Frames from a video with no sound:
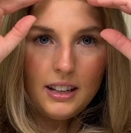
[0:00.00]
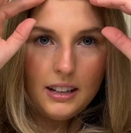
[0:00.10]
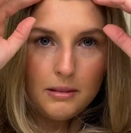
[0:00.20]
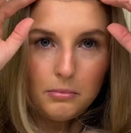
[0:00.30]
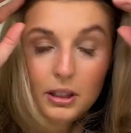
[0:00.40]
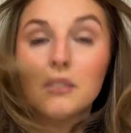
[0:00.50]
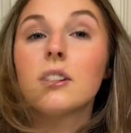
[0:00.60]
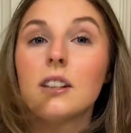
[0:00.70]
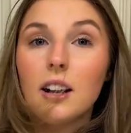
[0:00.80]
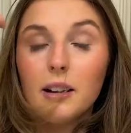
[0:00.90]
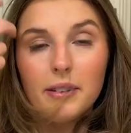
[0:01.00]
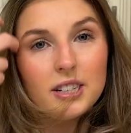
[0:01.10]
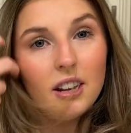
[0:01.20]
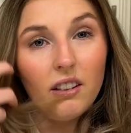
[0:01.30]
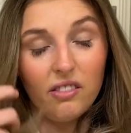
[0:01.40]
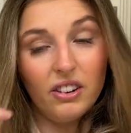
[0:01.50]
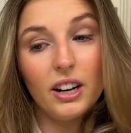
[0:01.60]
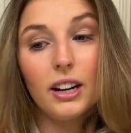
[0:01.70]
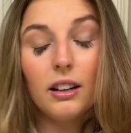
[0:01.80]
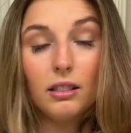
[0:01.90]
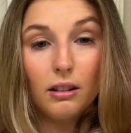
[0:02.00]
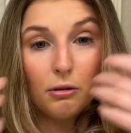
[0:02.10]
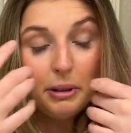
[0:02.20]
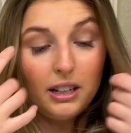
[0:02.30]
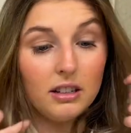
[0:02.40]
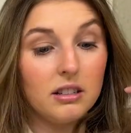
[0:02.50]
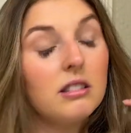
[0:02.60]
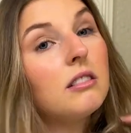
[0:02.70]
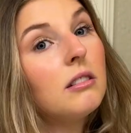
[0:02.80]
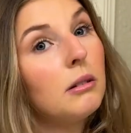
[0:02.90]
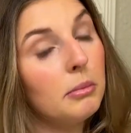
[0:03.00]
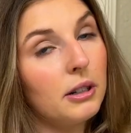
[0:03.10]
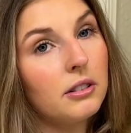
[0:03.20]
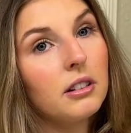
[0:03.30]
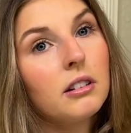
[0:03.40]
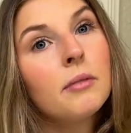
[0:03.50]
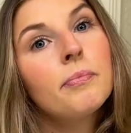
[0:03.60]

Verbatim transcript: um, believe it or not, I'm actually a very low maintenance person.